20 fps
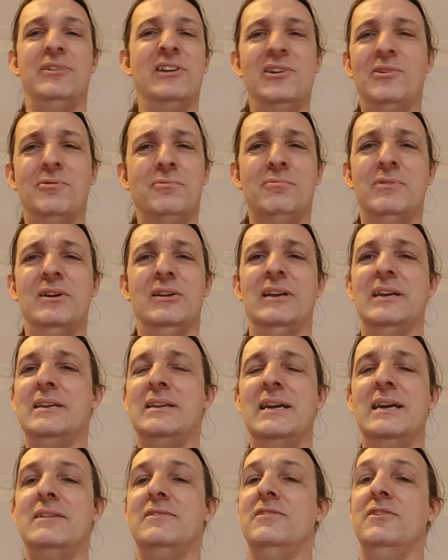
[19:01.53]
You don't really
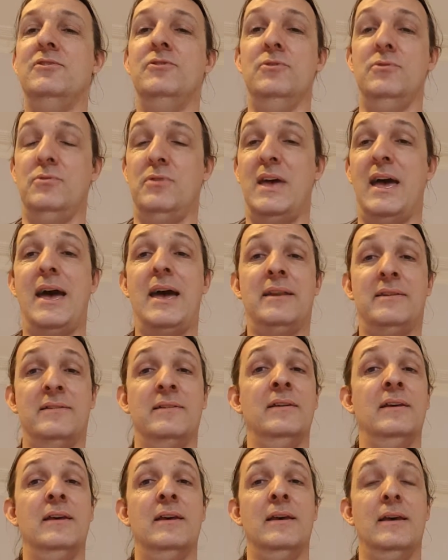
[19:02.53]
need to do that.
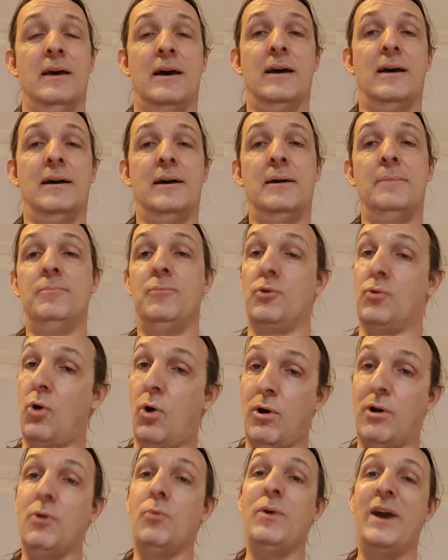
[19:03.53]
There
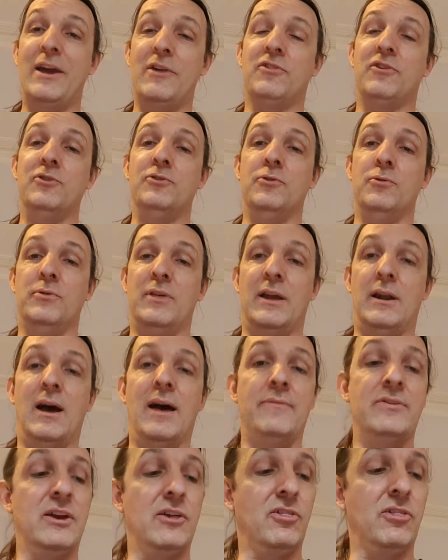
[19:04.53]
are ways to do that,
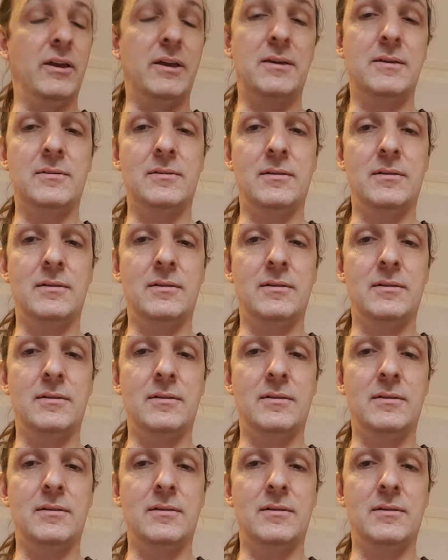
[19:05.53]
obviously.